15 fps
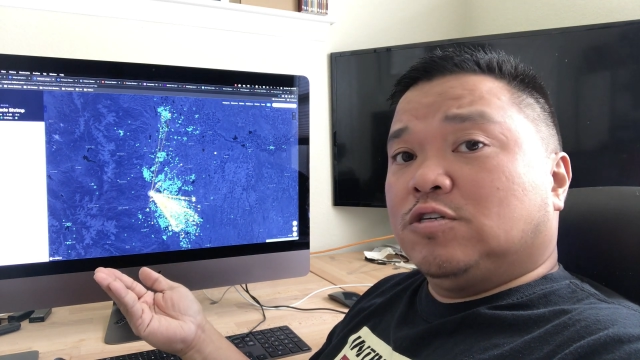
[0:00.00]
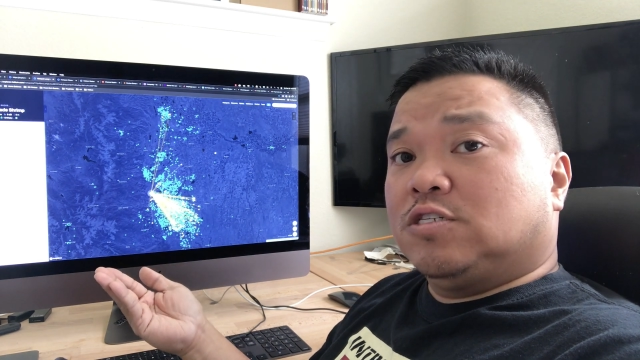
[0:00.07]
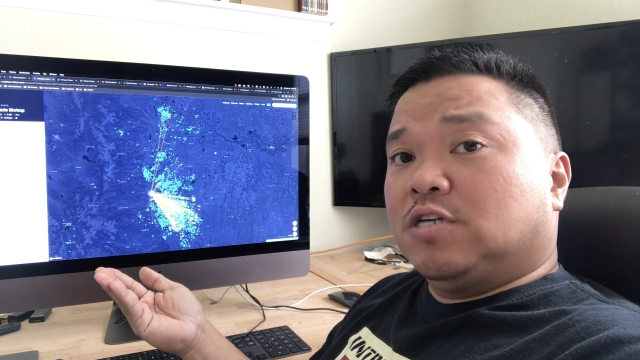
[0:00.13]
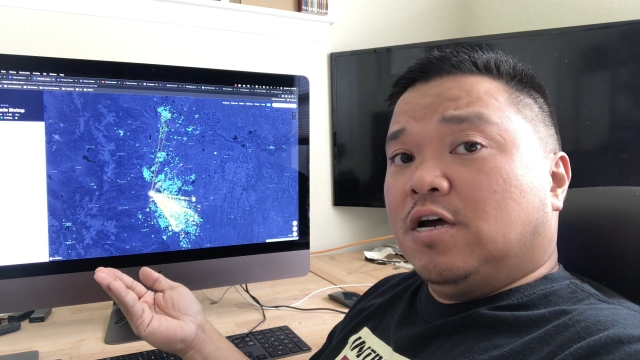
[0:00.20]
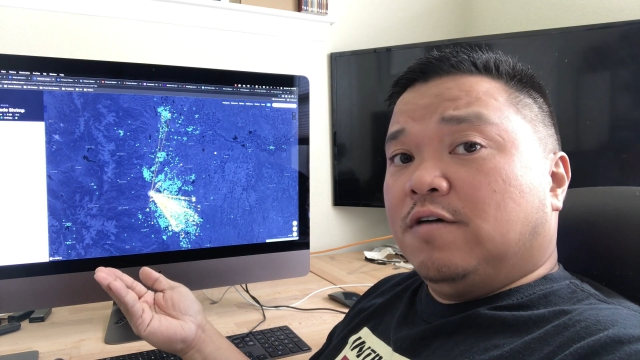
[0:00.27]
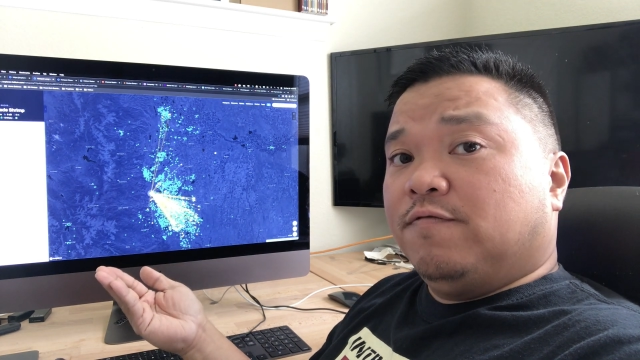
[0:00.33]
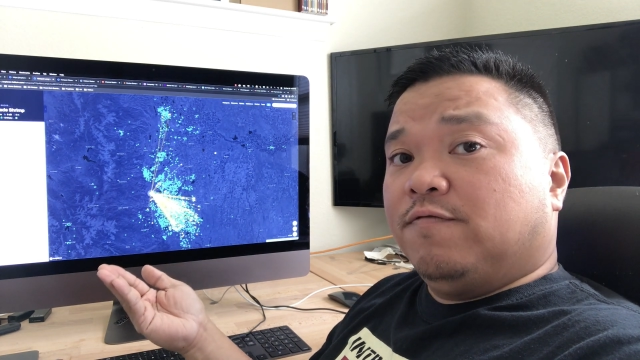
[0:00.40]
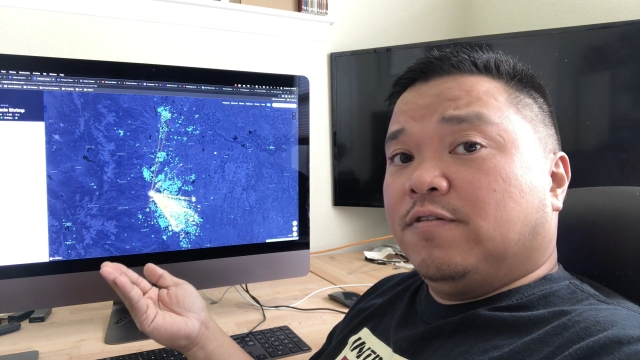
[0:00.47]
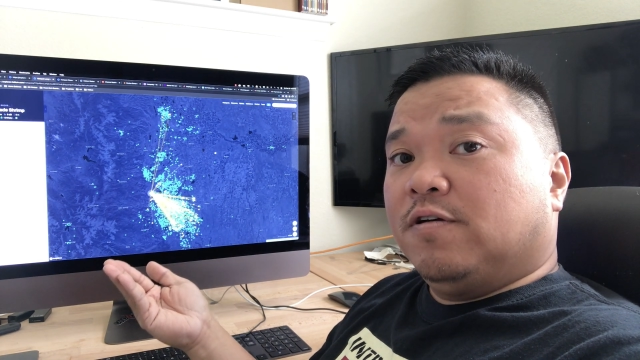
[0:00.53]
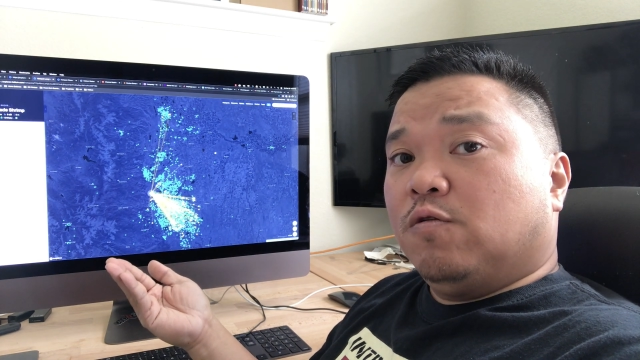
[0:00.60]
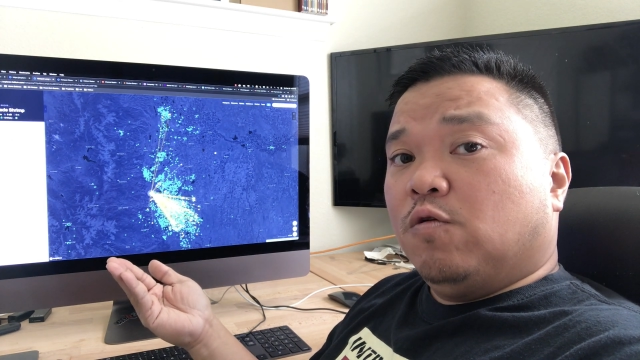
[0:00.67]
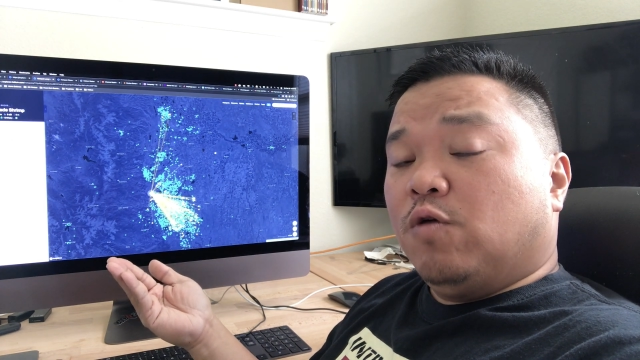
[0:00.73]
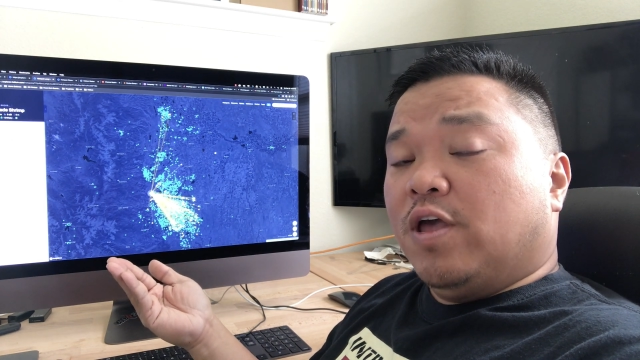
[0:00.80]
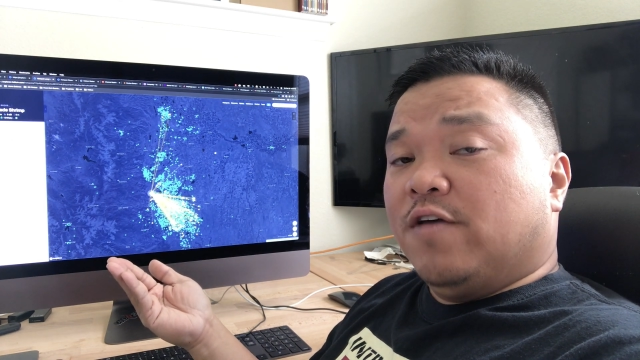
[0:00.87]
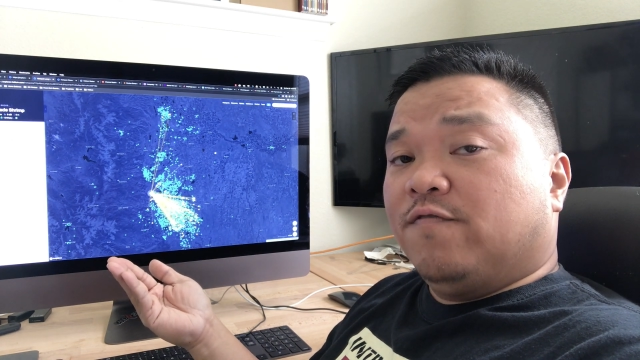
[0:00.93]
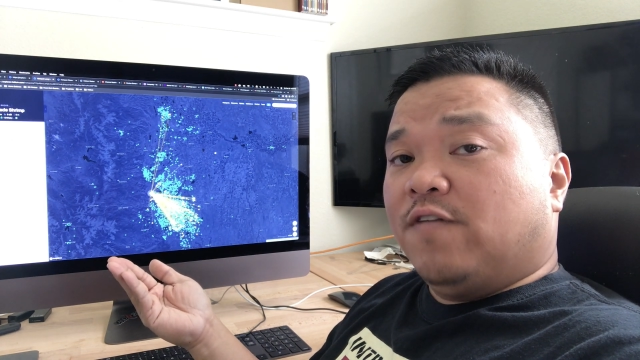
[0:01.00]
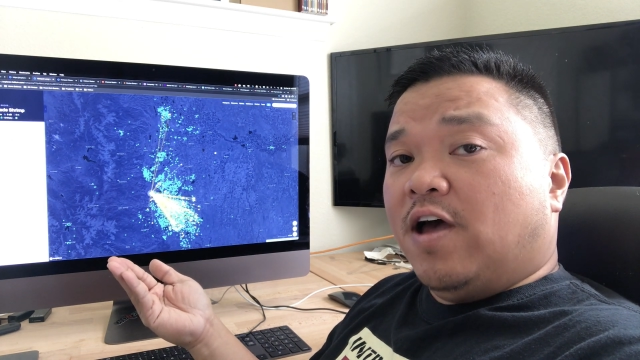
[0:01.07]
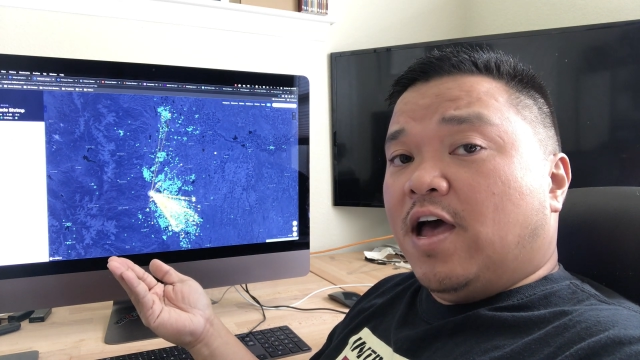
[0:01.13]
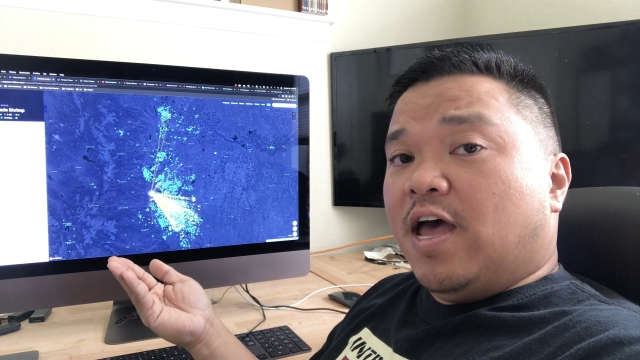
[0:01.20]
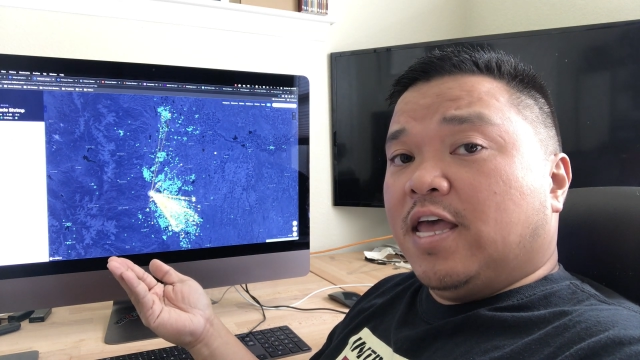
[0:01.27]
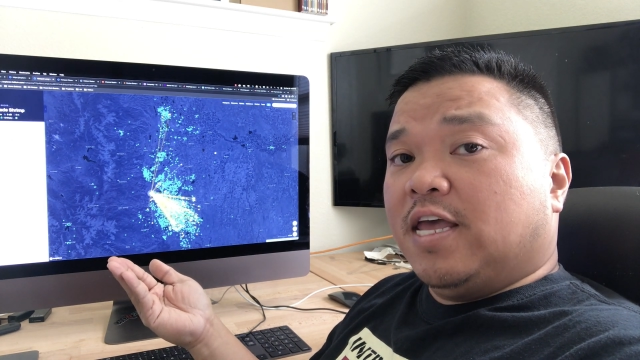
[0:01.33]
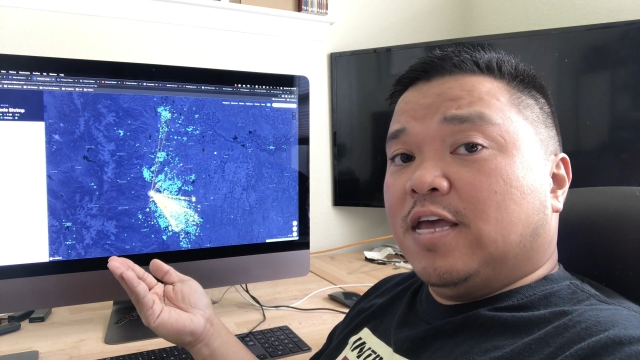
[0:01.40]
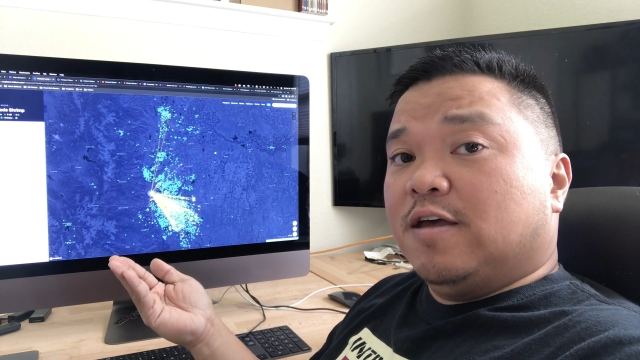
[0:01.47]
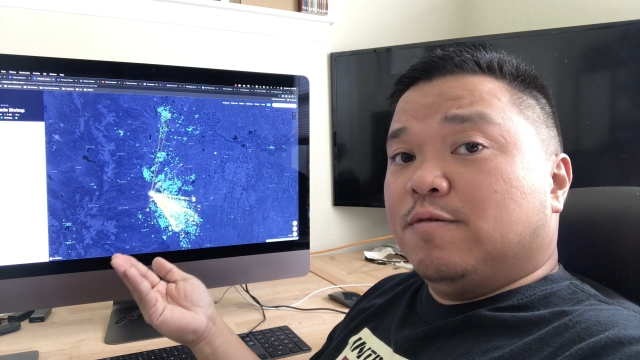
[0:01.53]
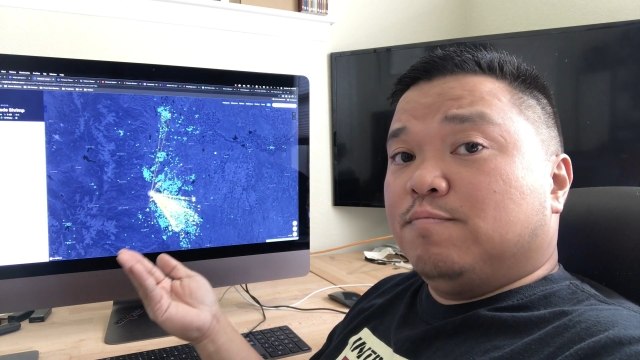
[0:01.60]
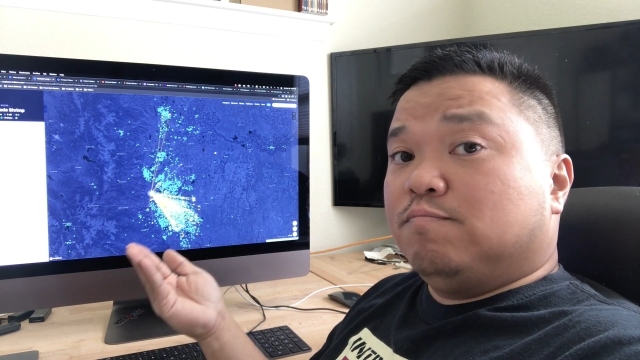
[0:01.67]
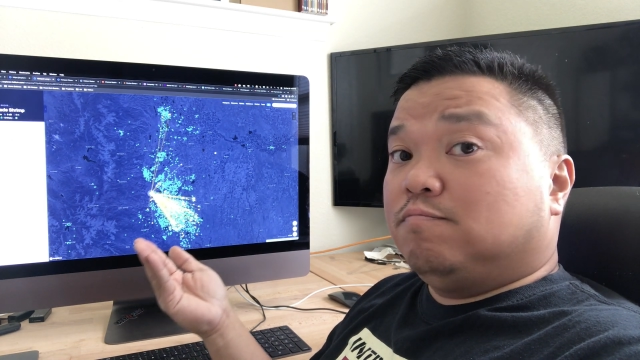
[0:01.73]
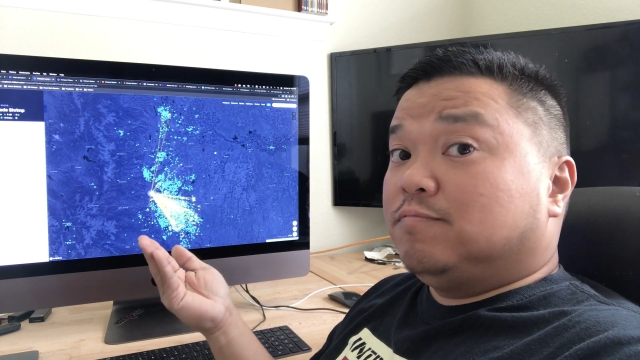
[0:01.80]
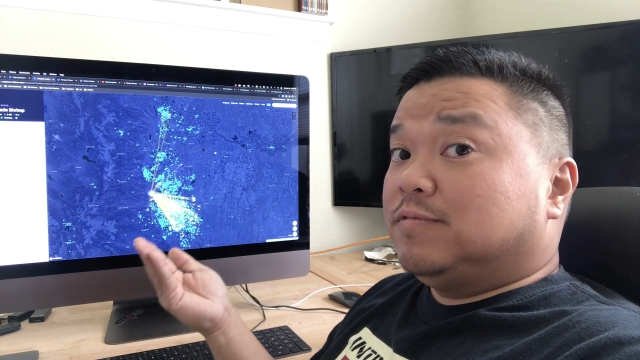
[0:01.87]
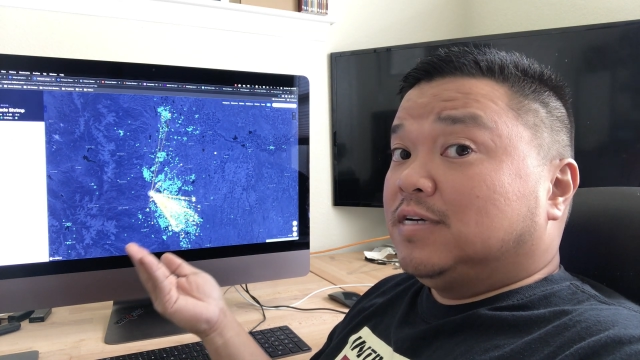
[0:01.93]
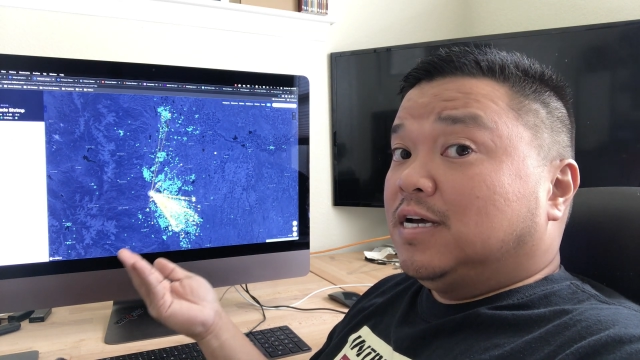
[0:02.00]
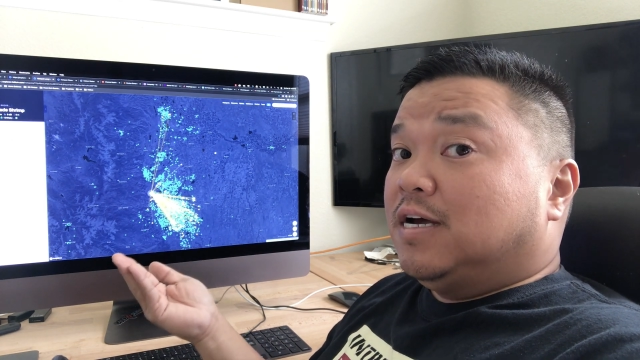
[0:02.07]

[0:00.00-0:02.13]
stuff if I am